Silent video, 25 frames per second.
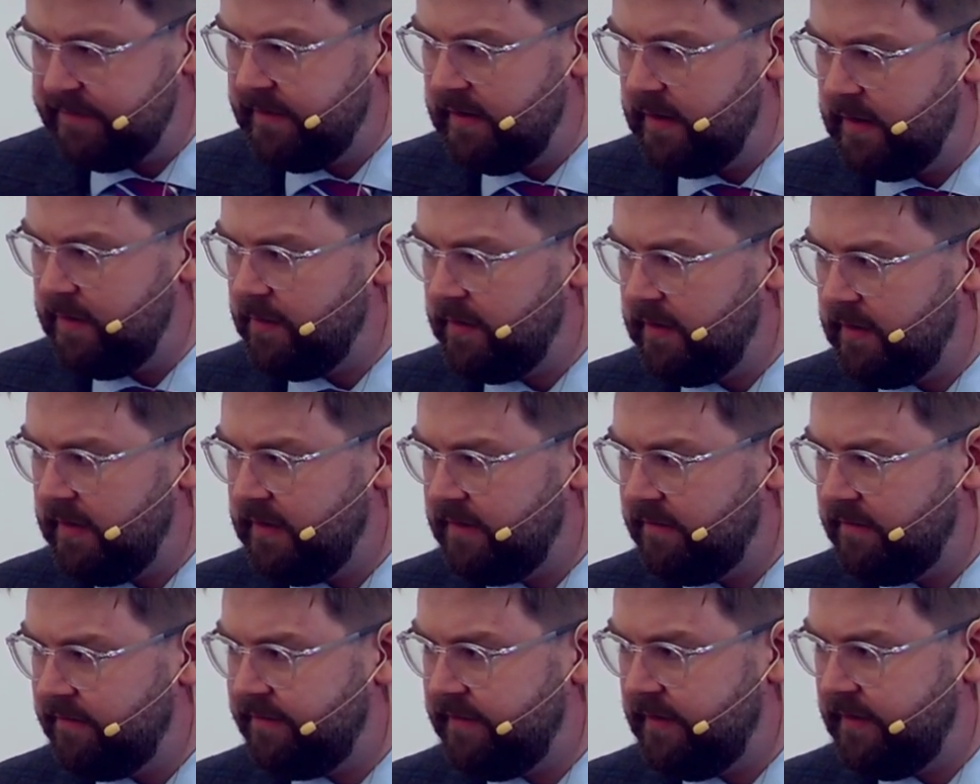anybody
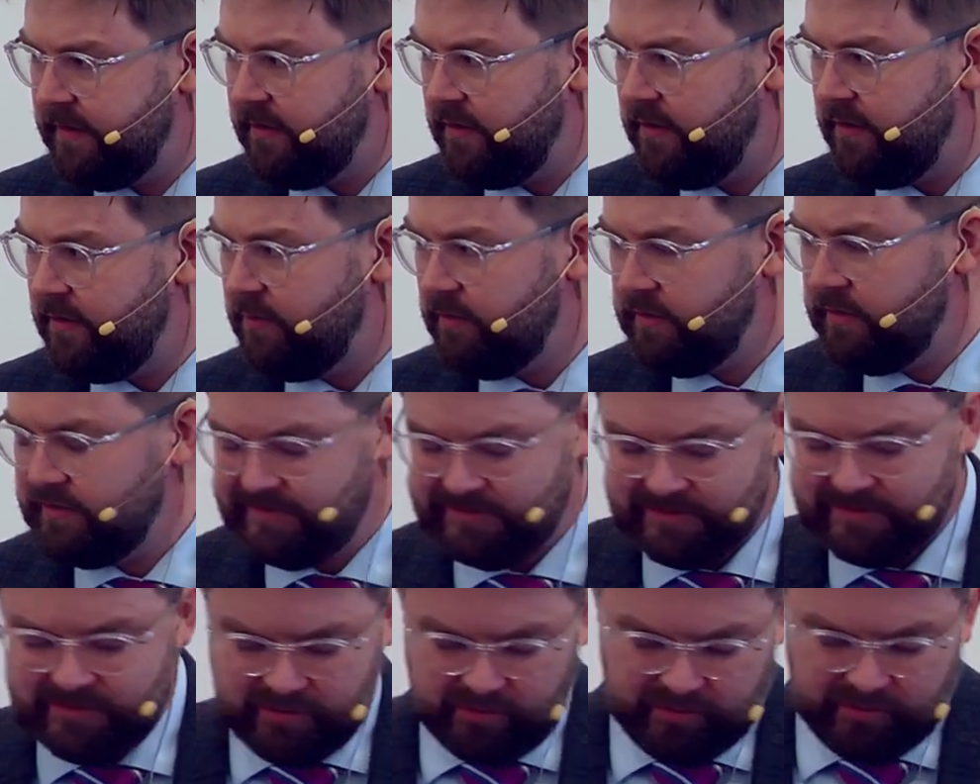can figure out what it's
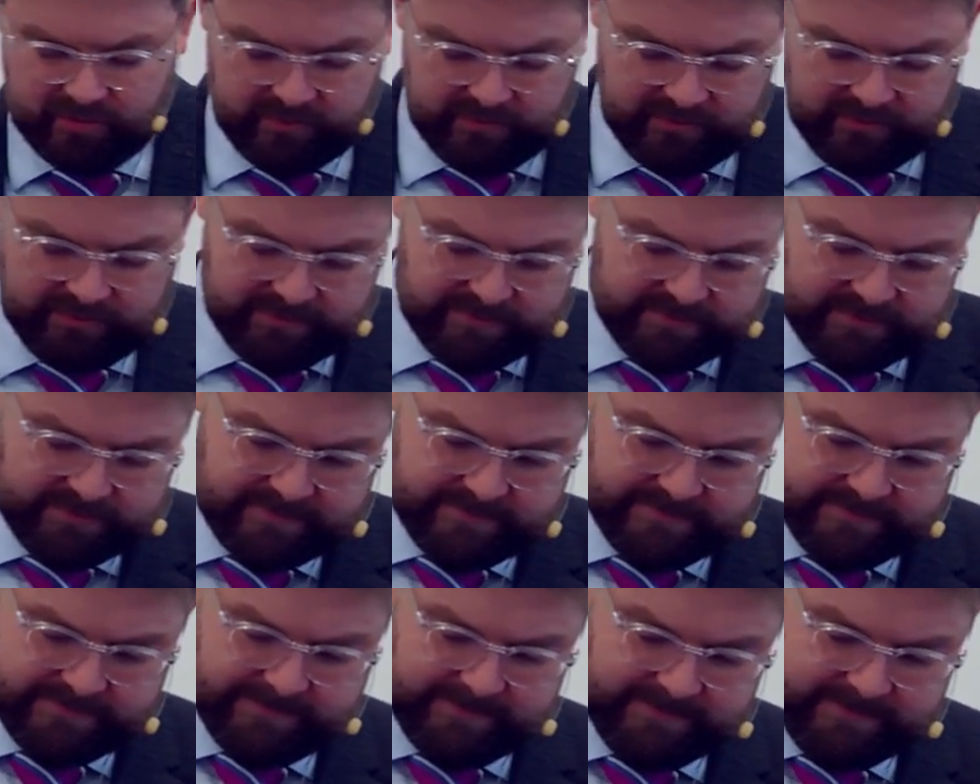called.
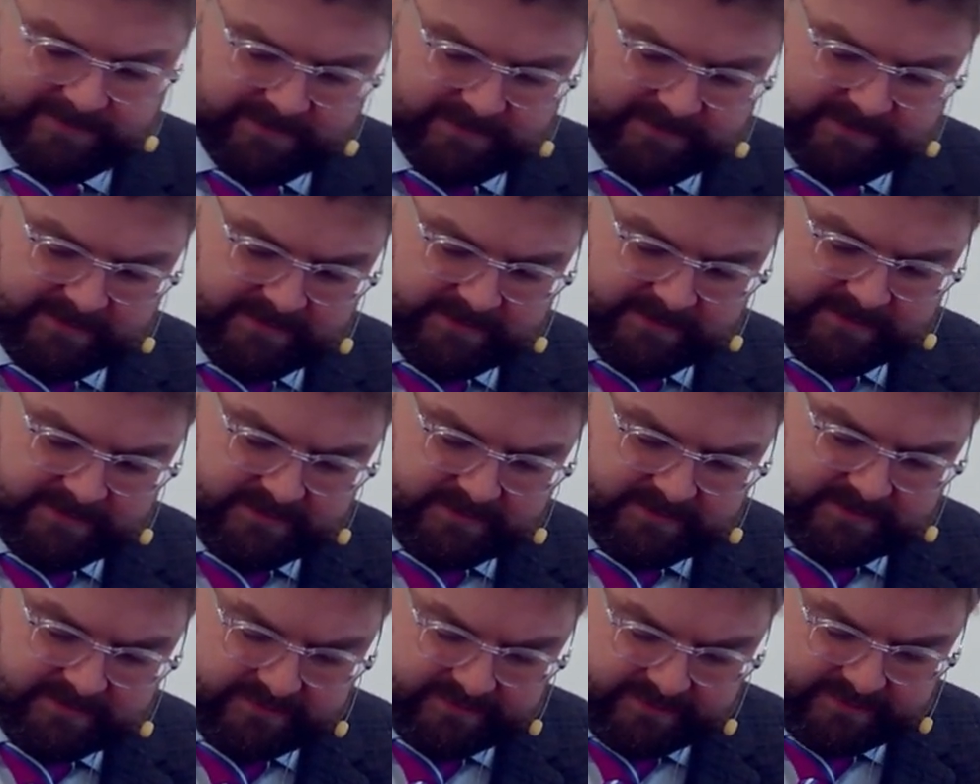
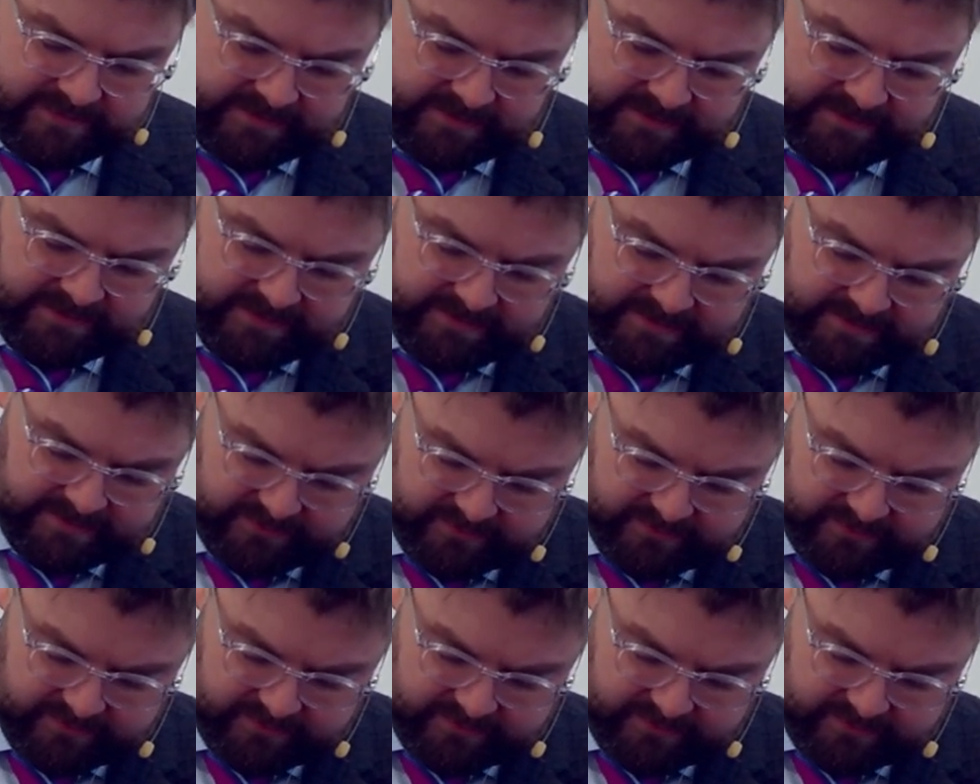If I can get it